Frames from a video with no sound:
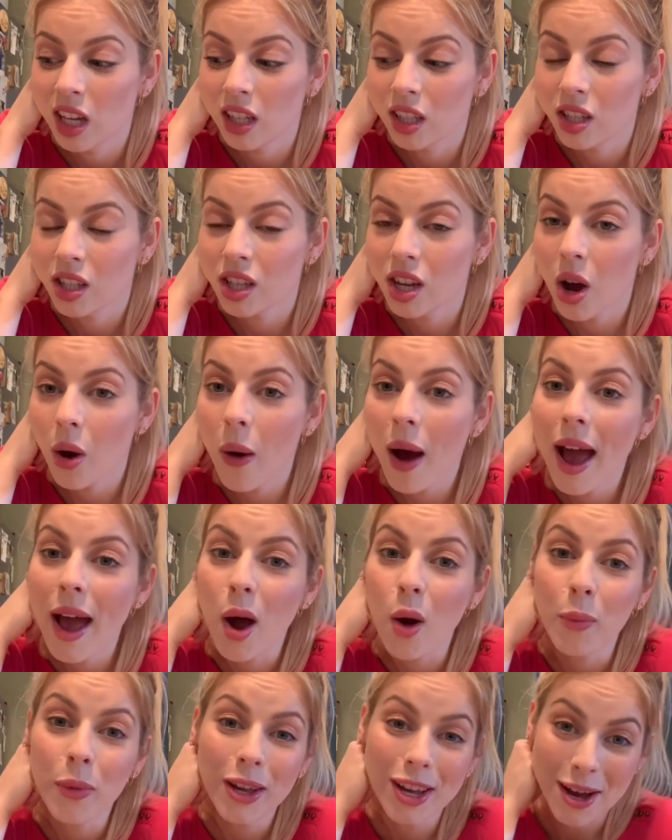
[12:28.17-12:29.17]
So I
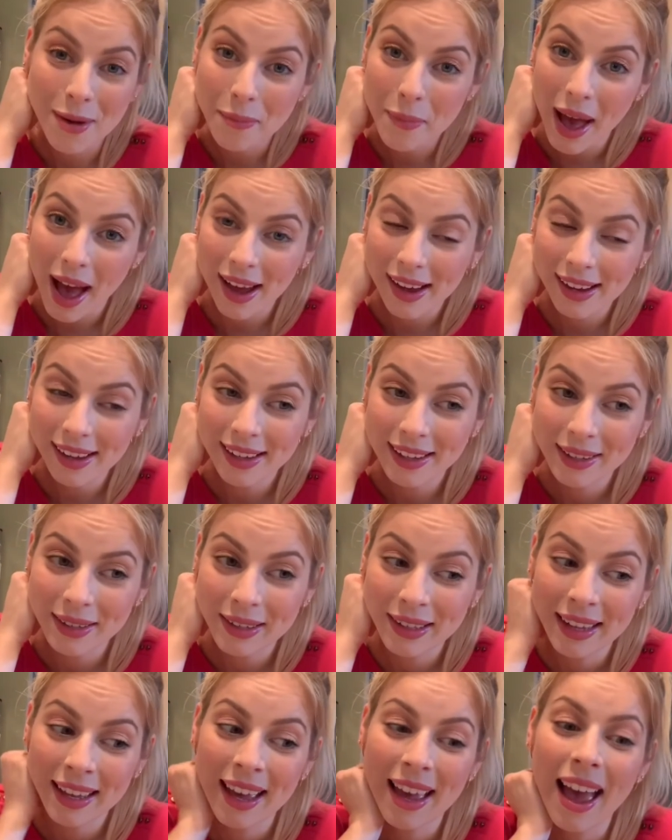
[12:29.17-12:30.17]
hope you come back.
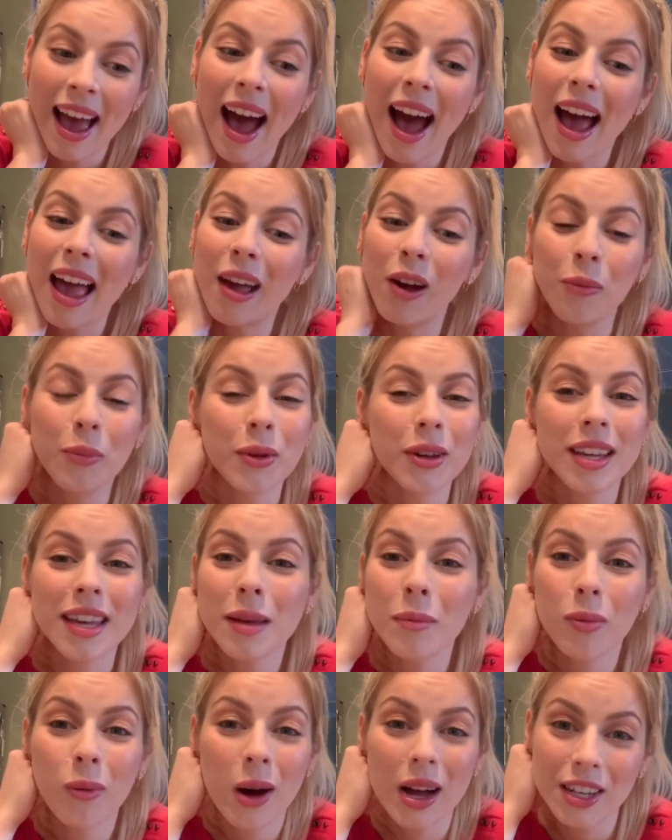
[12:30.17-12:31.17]
I hope you
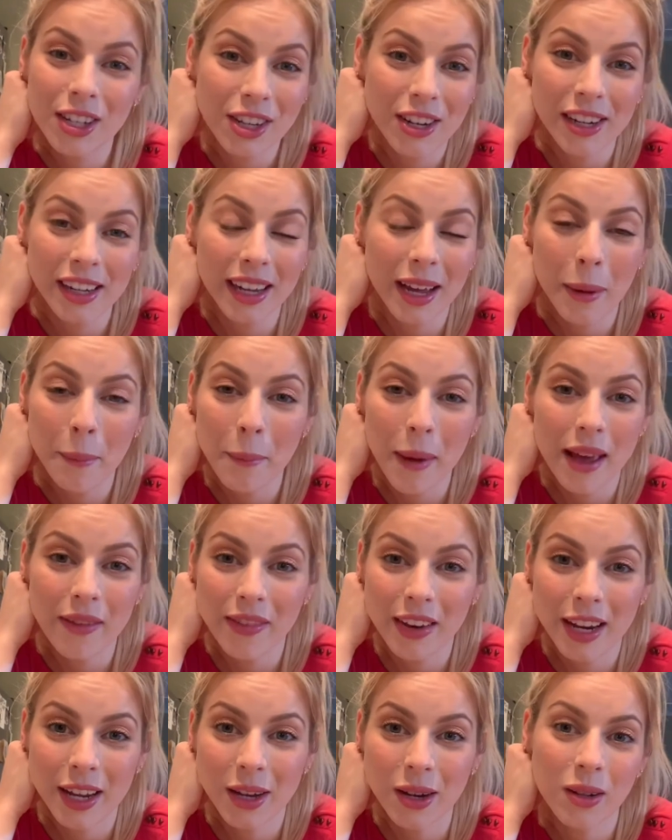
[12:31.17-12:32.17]
keep watching my
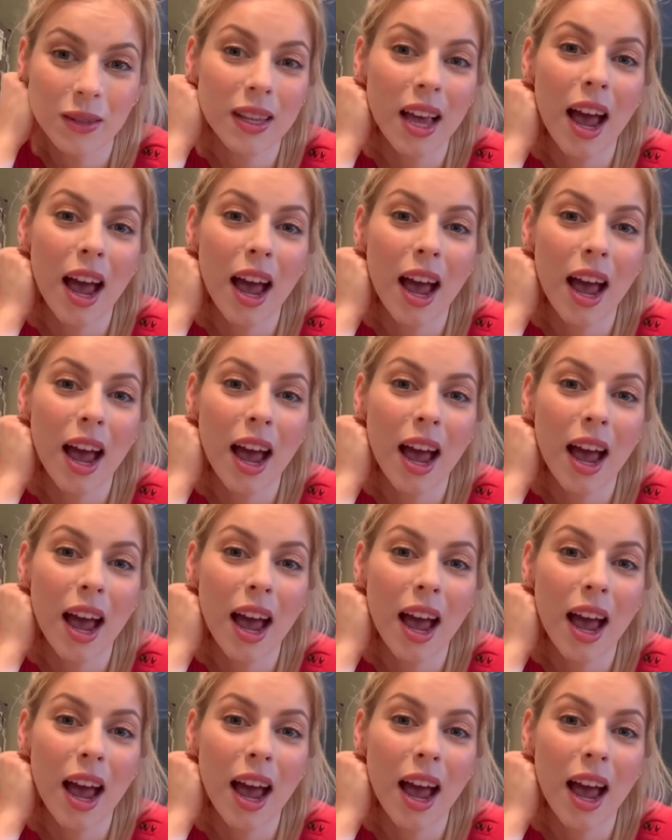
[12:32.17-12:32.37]
videos.